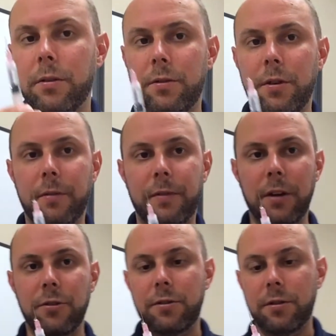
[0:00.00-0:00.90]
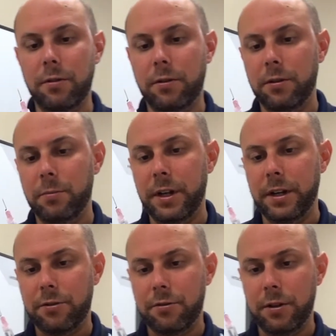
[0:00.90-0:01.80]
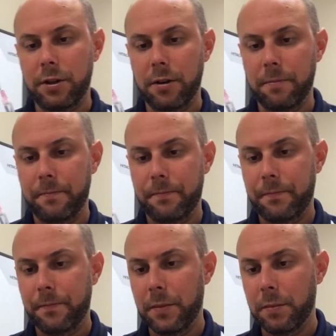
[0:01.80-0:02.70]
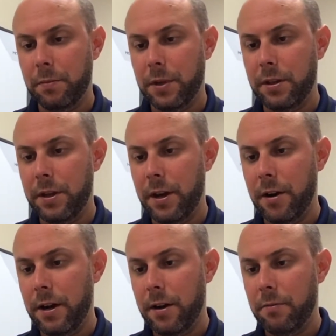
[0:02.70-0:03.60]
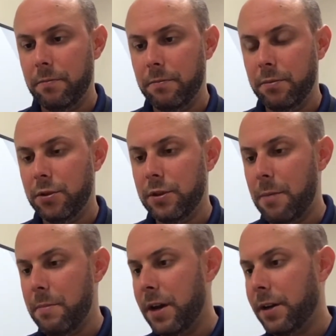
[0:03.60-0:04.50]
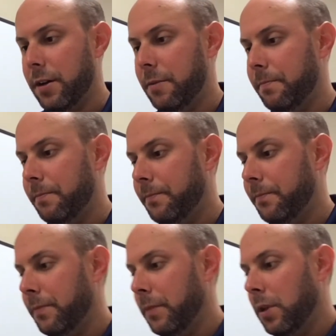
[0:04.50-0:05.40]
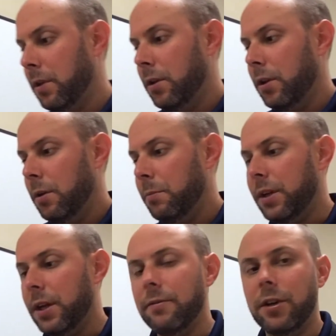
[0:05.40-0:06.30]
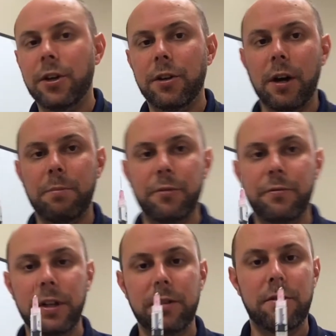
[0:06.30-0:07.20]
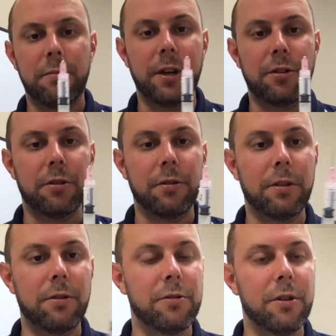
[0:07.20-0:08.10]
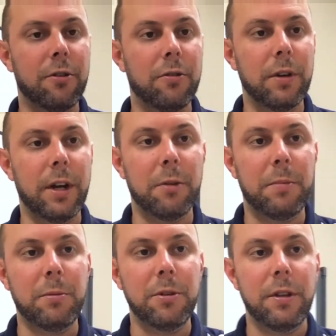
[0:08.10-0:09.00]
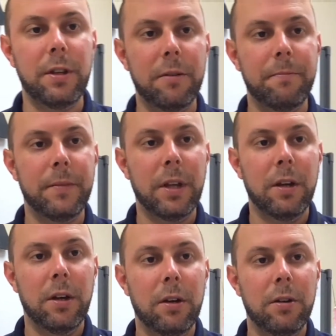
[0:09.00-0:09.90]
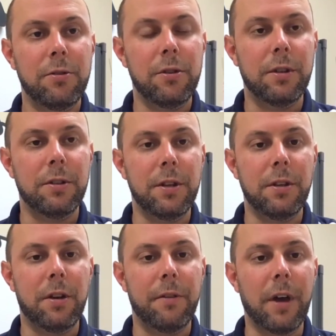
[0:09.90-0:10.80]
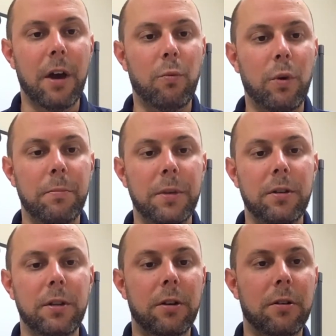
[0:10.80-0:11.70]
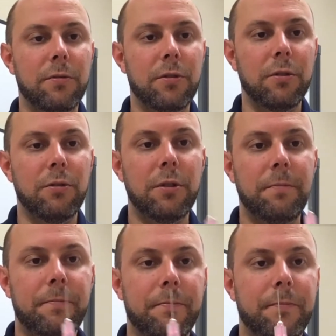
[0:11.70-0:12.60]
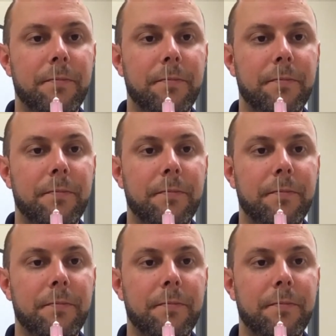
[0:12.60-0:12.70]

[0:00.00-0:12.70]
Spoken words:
See, I've got just a little bit extra in there. Get the air out, push that back up. I'm going to give it a good couple flicks to make sure that there's no air bubbles in there. So you can see that I've got 1 milliliter of solution.